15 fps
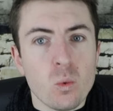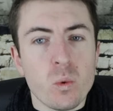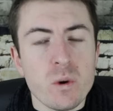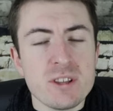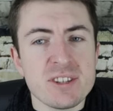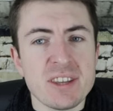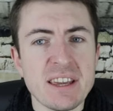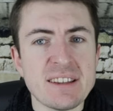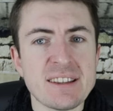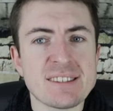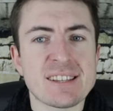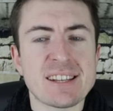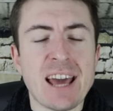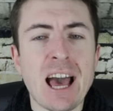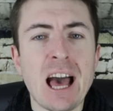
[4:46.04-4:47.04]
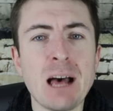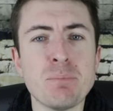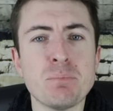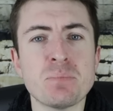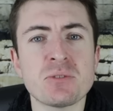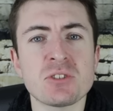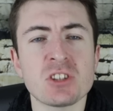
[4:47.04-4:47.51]
was seen as an
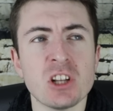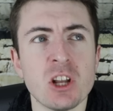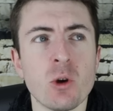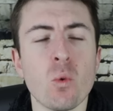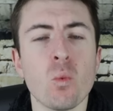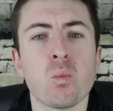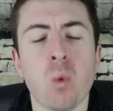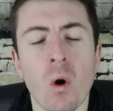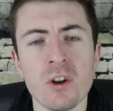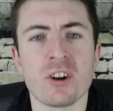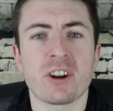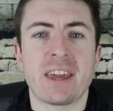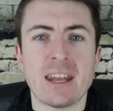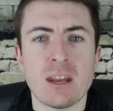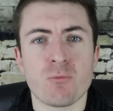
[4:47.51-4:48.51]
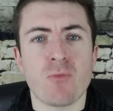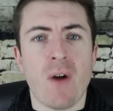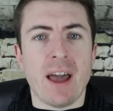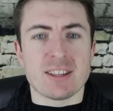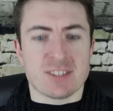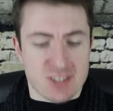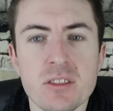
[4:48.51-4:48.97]
absolute wonderkid in
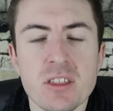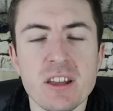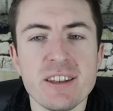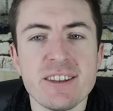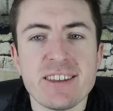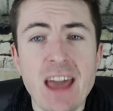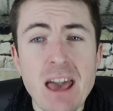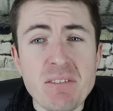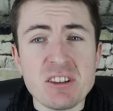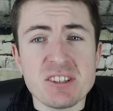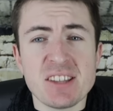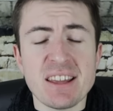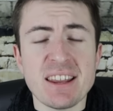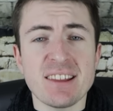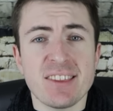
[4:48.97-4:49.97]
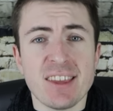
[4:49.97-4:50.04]
France. The devastating